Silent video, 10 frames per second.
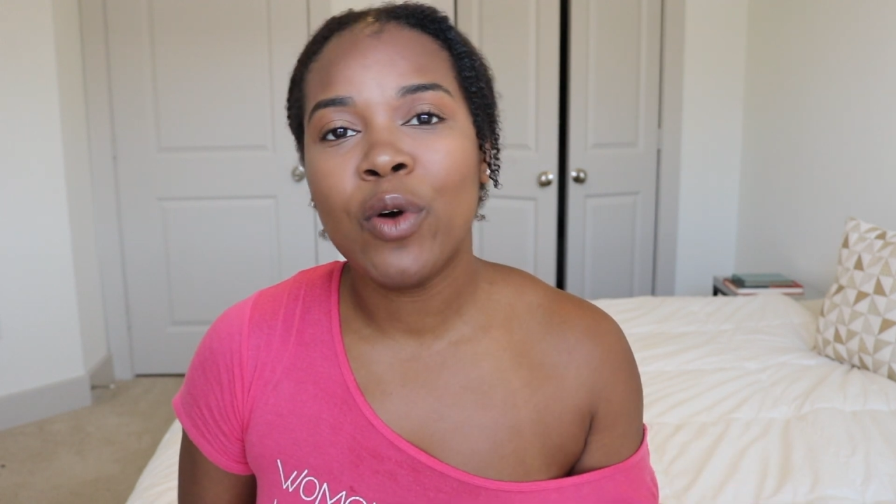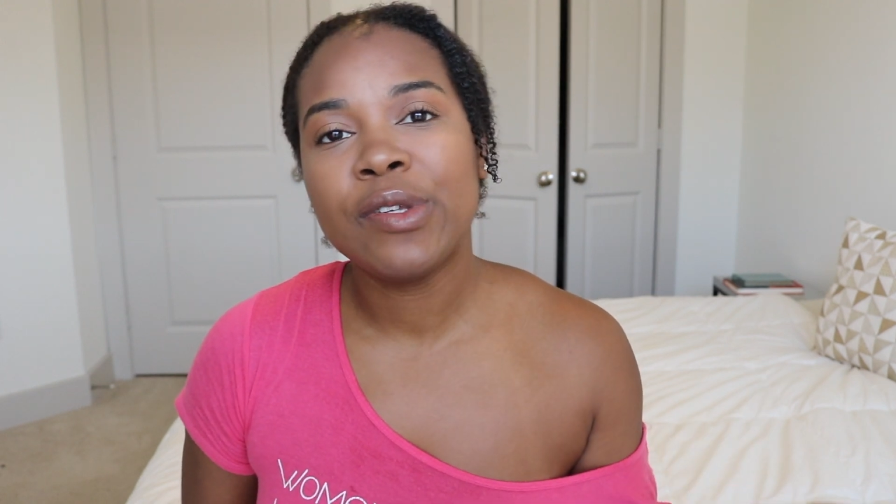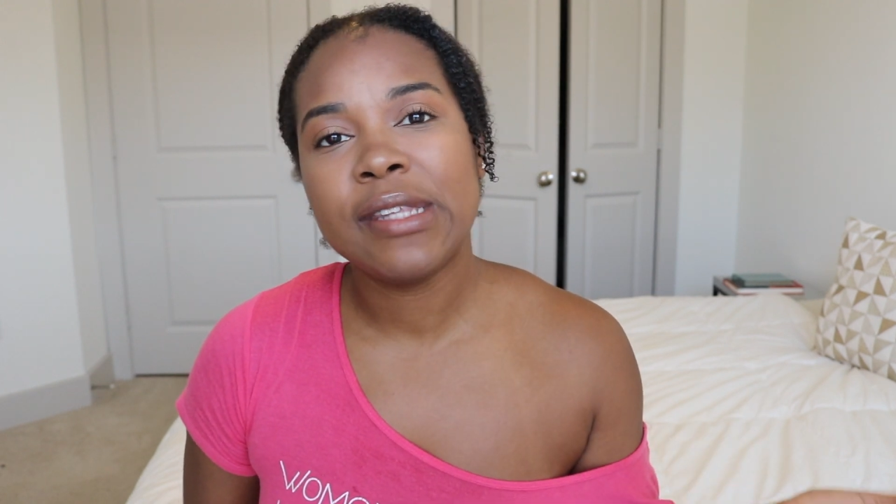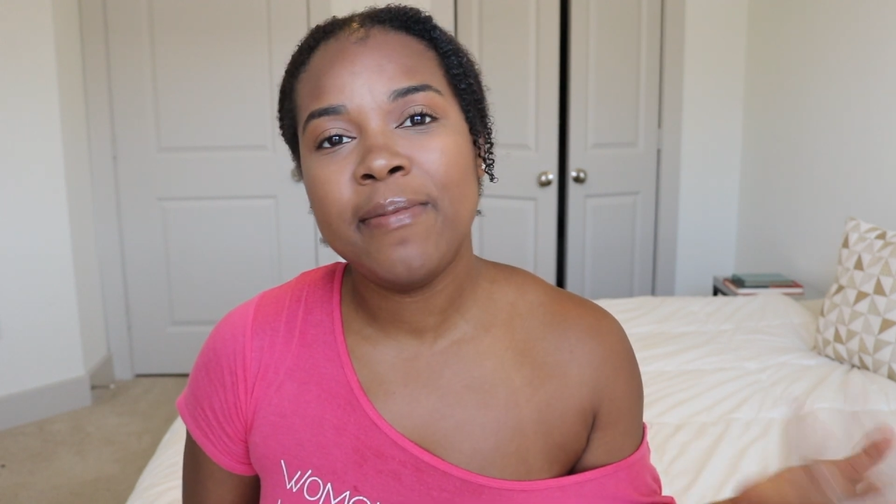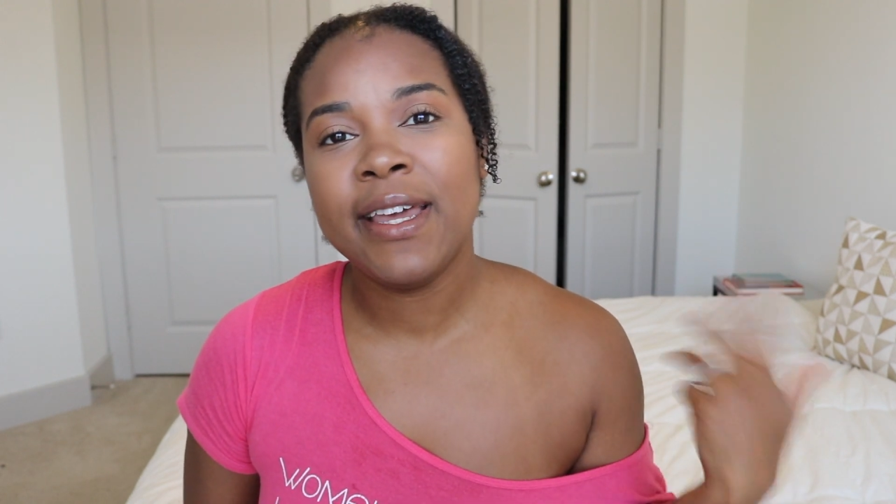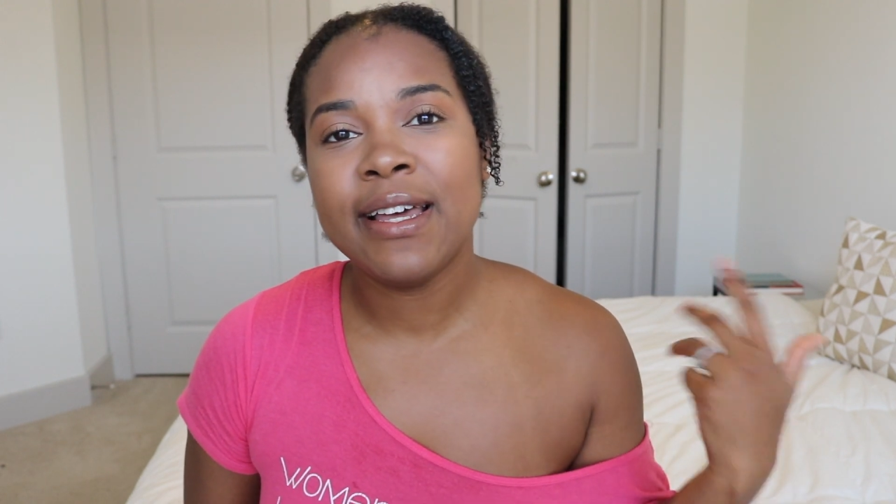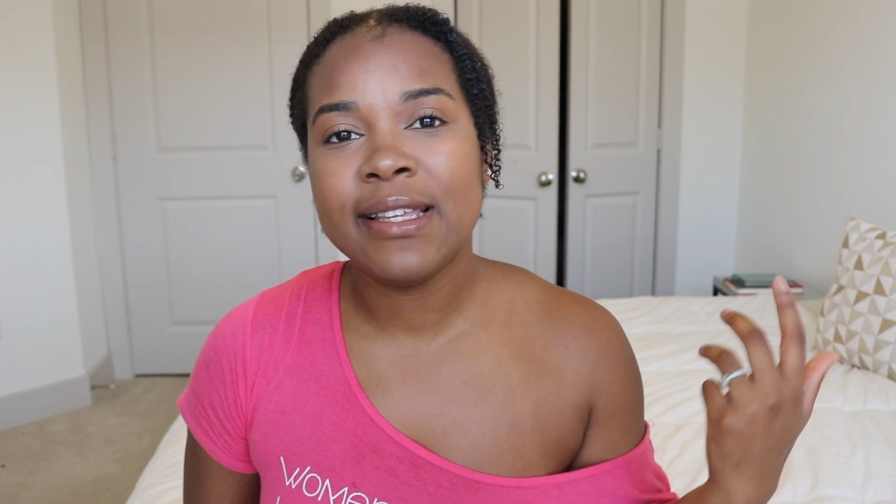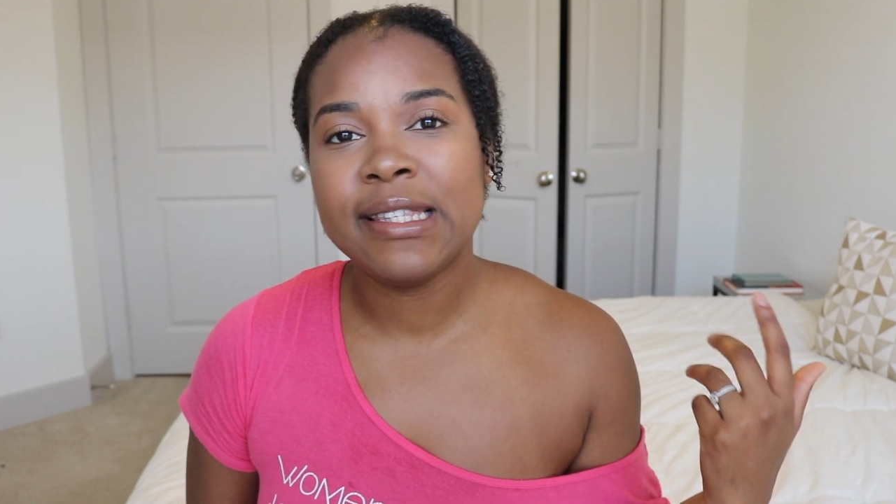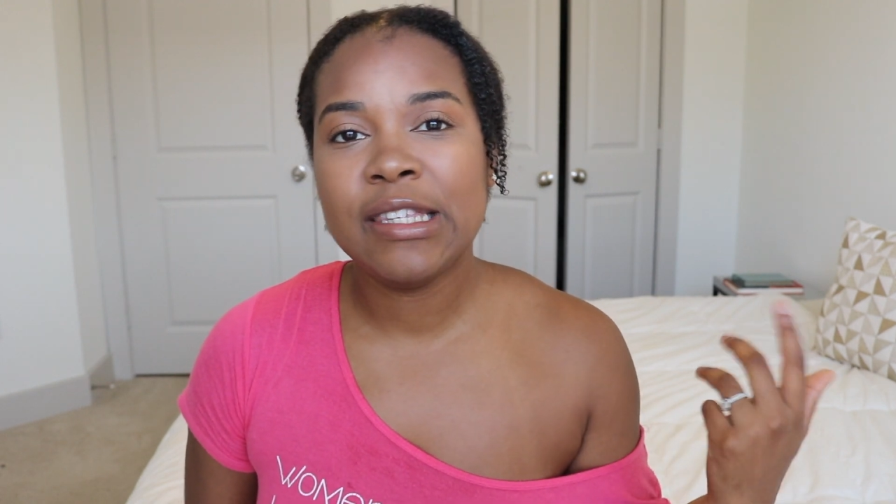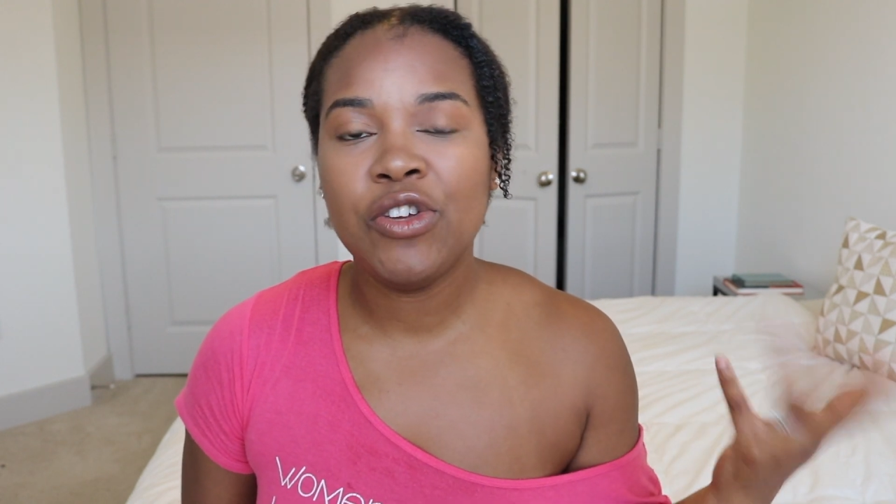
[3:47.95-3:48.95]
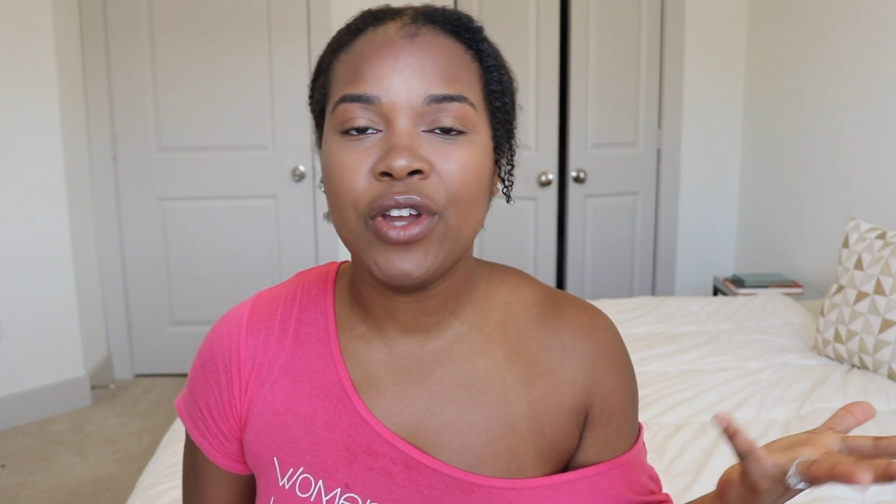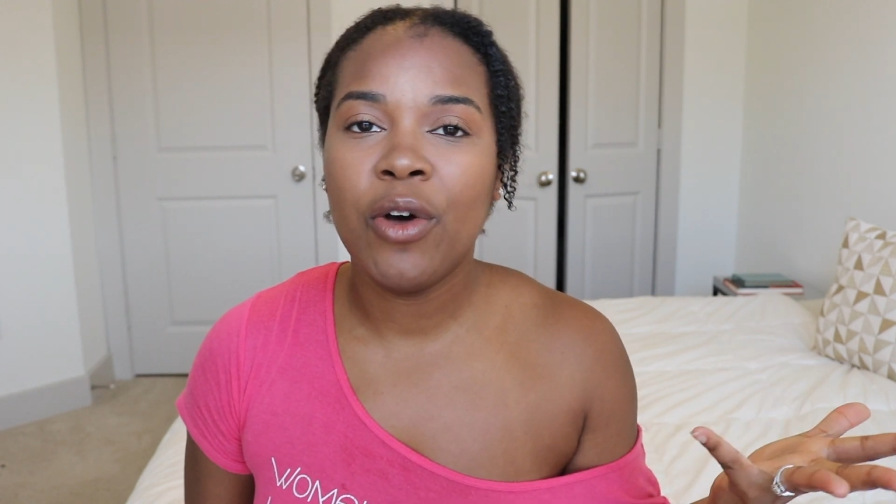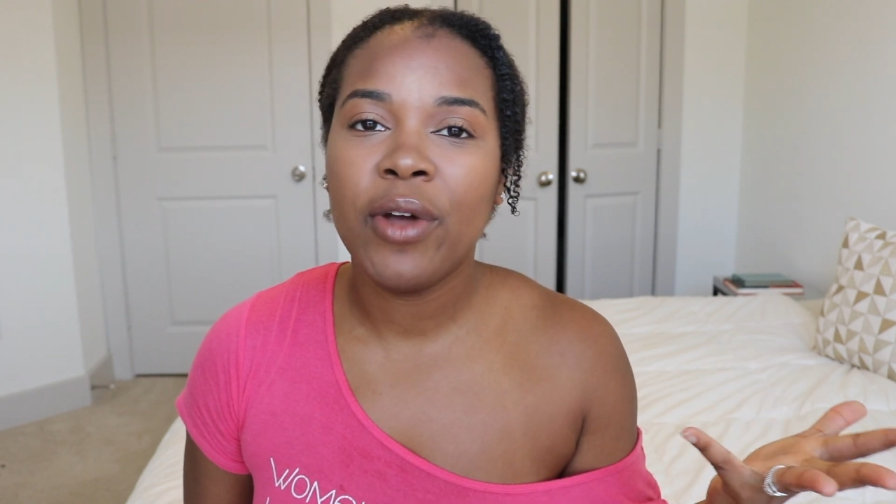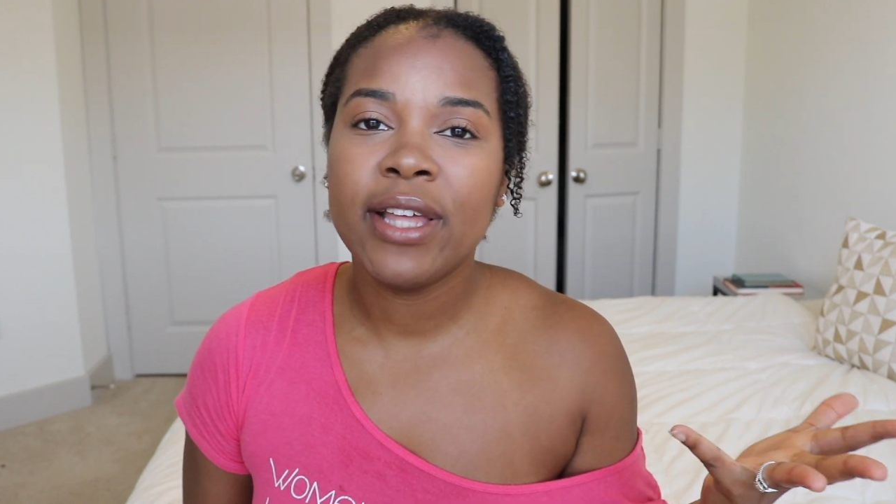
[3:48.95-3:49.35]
mostly because, you know,